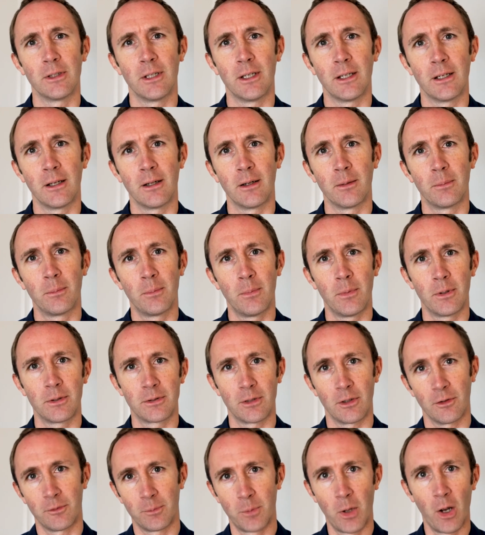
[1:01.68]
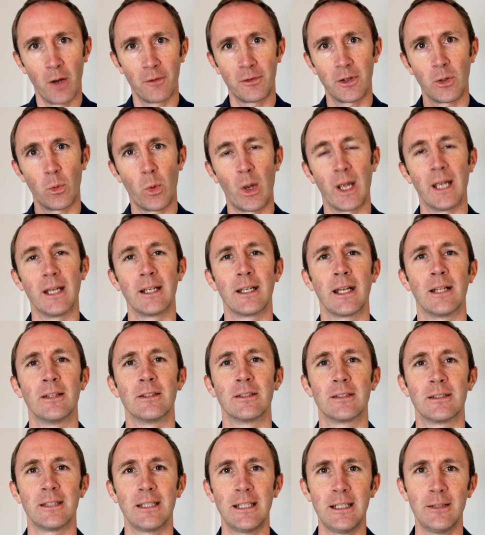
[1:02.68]
in a sort of perfect way
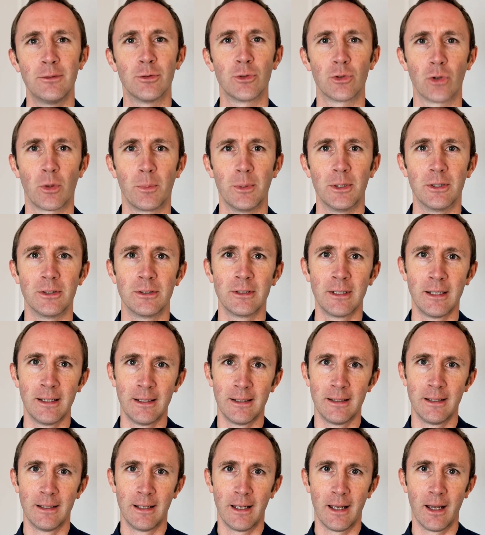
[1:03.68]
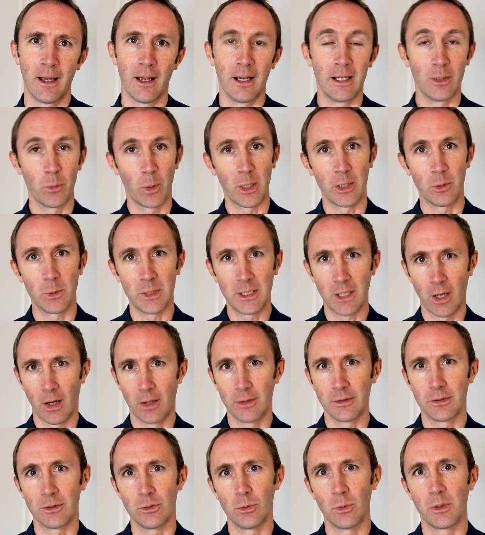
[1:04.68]
against eavesdroppers in a way that we
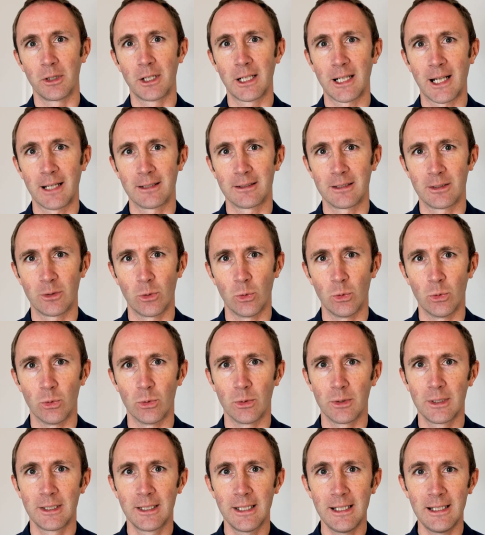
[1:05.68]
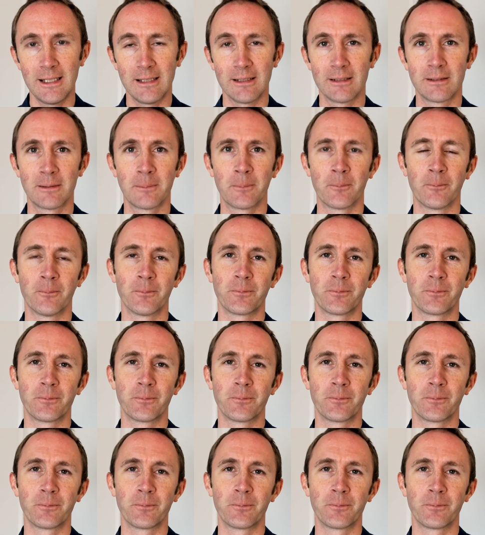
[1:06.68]
can't do with classical keys.